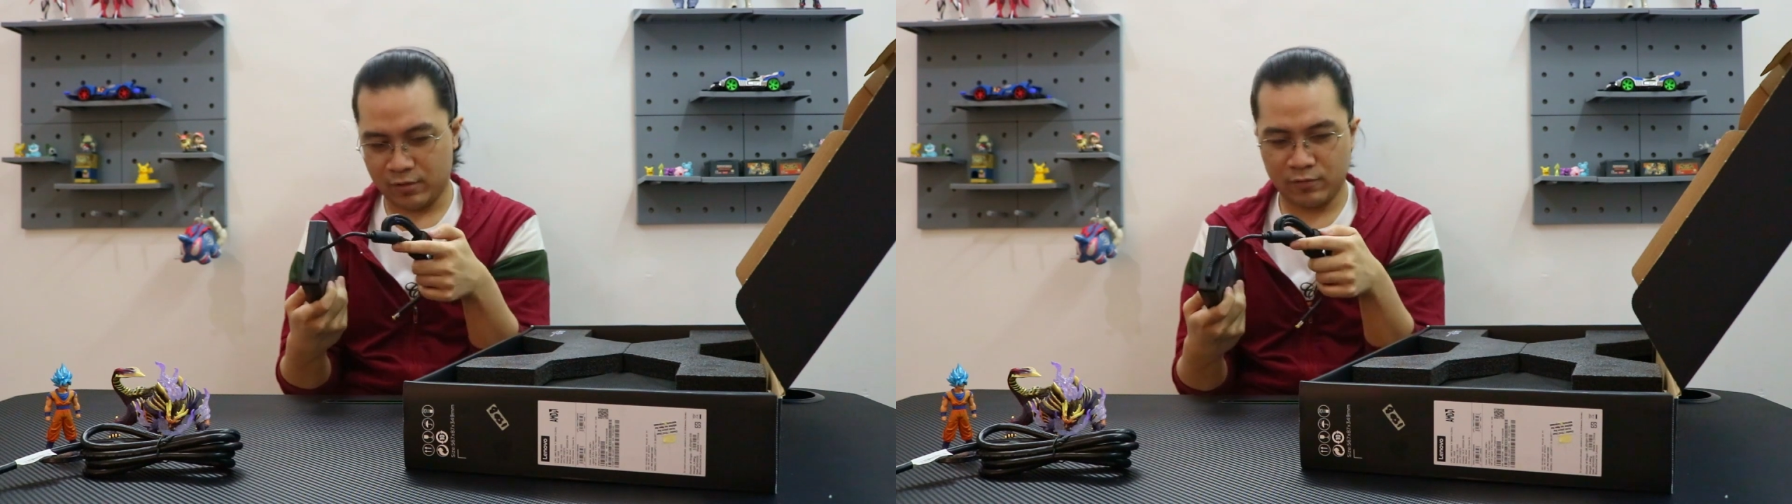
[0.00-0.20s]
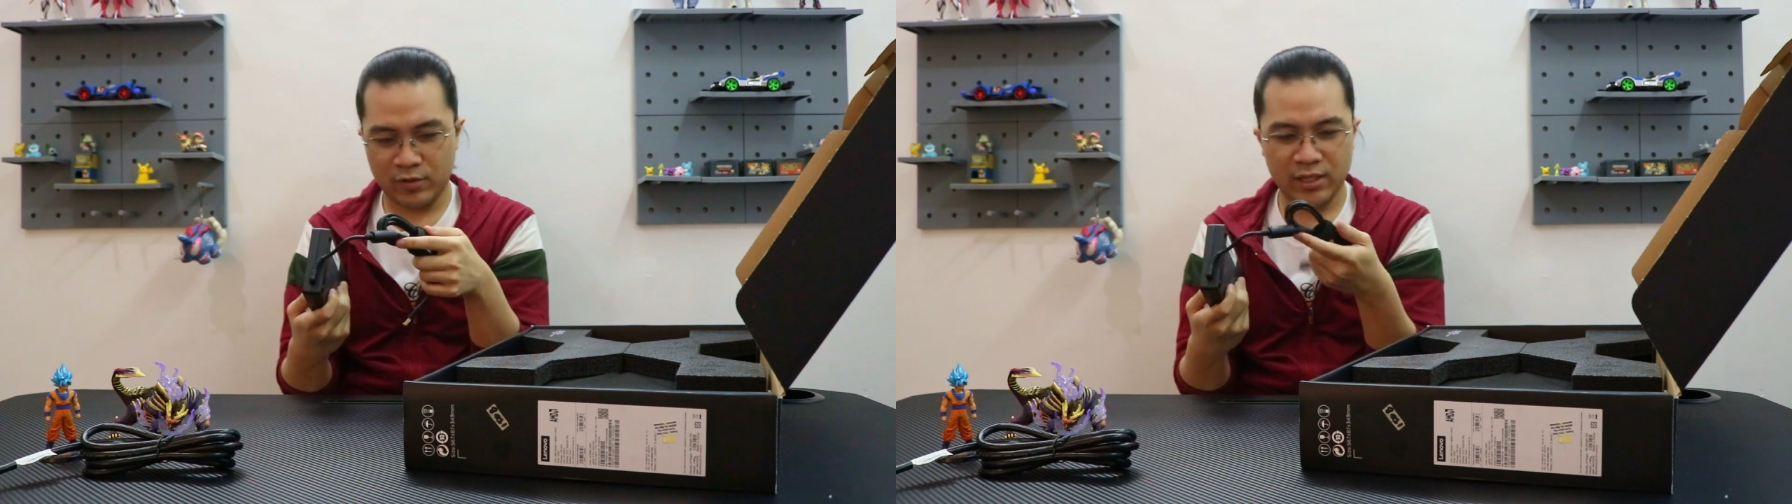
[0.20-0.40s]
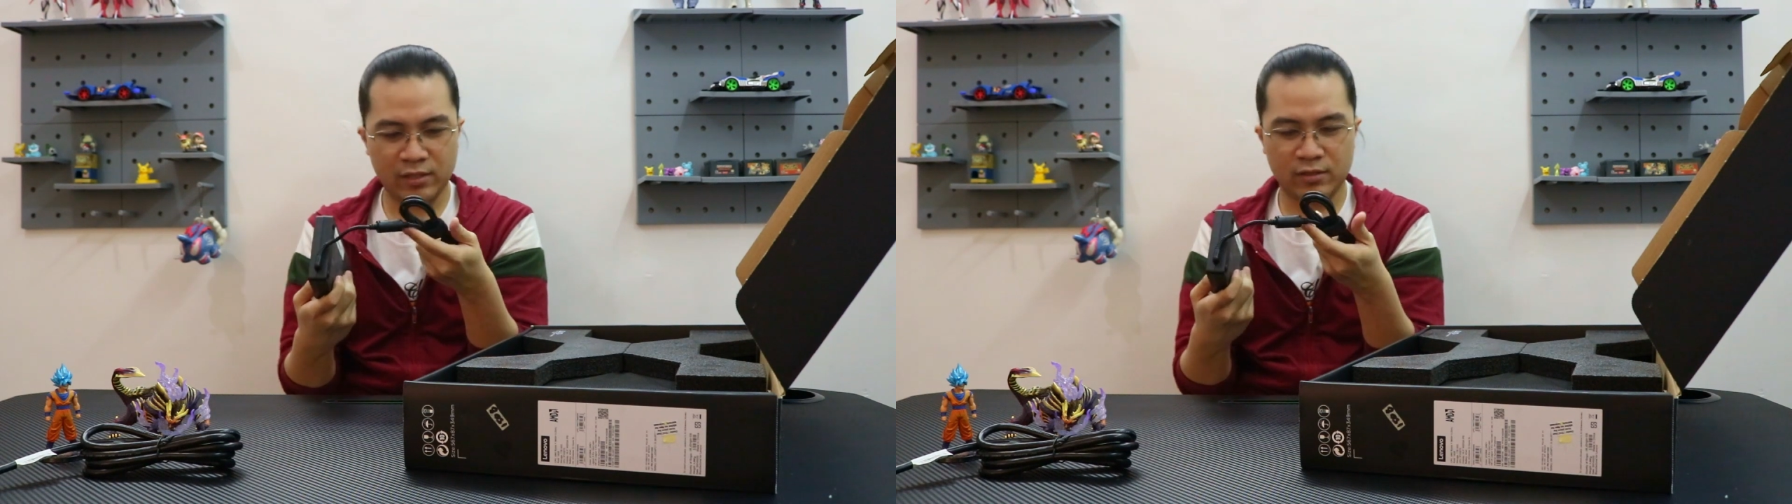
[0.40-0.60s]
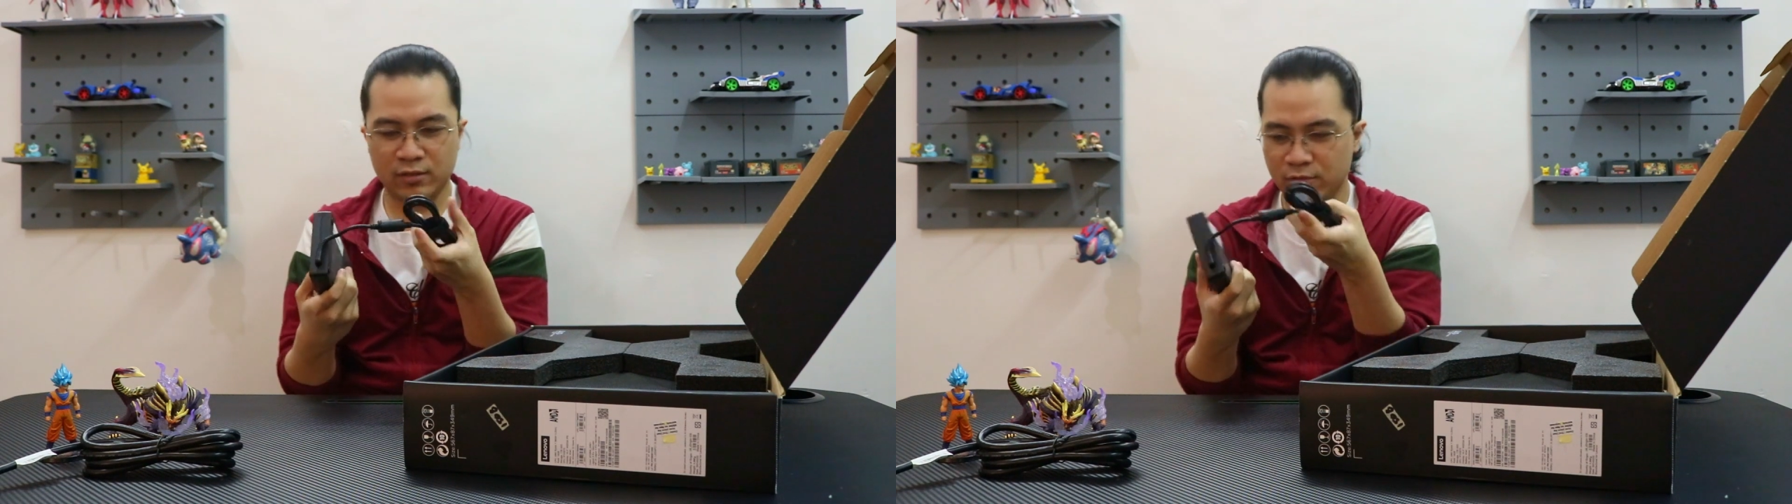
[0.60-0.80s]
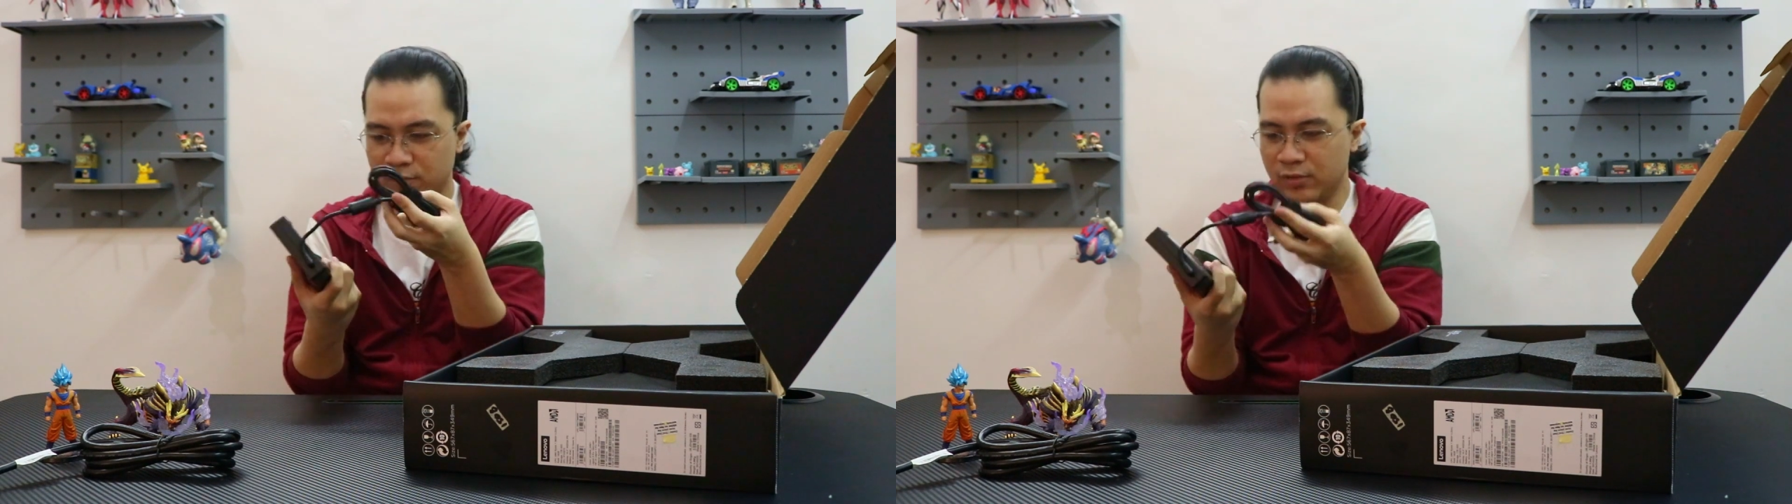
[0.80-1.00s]
Alright,
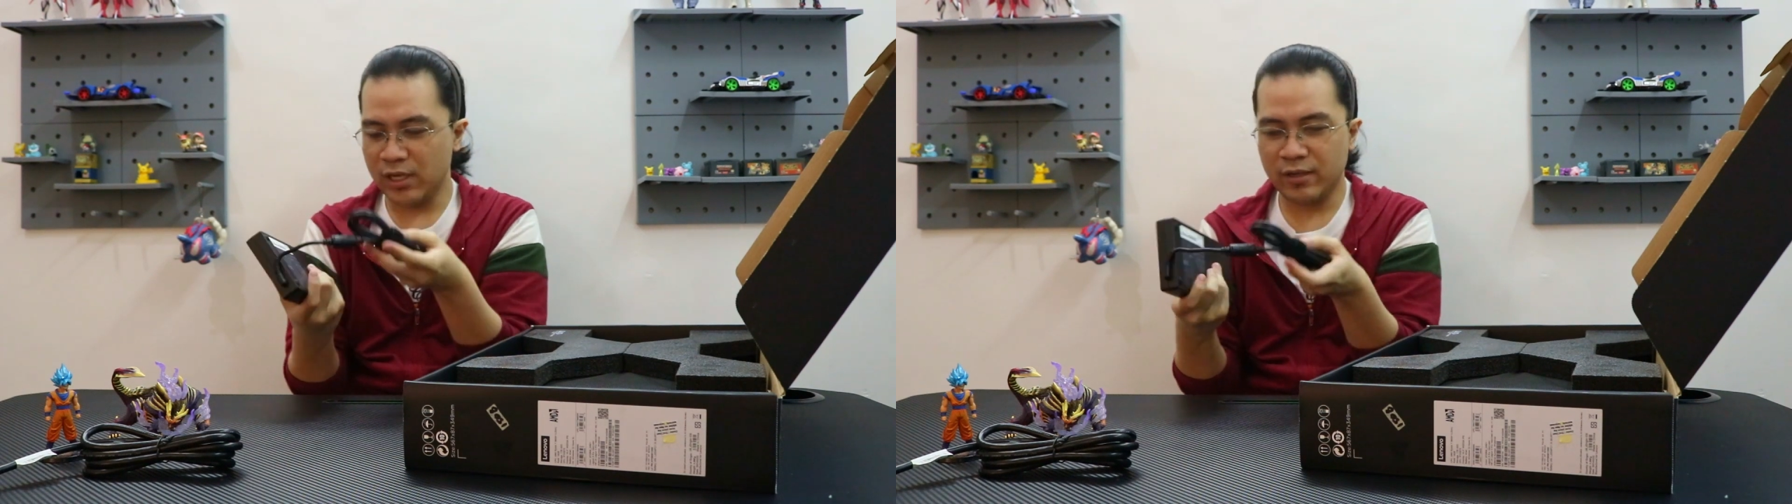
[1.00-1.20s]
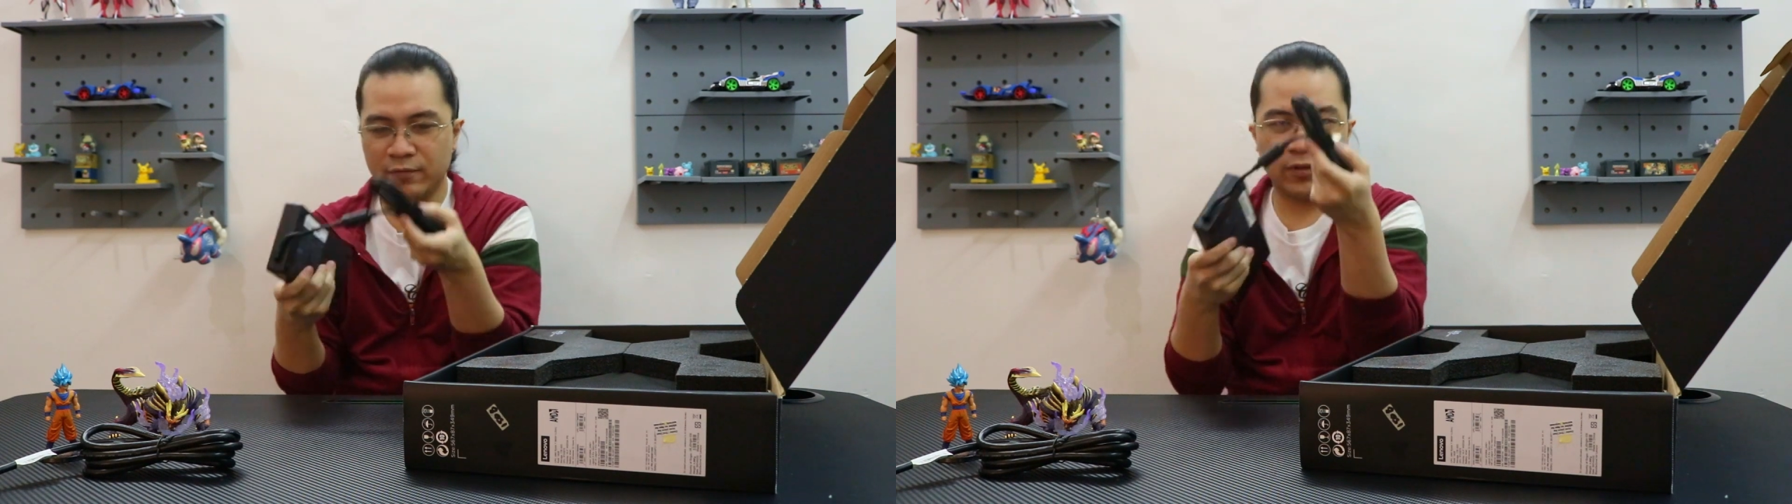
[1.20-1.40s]
so yeah,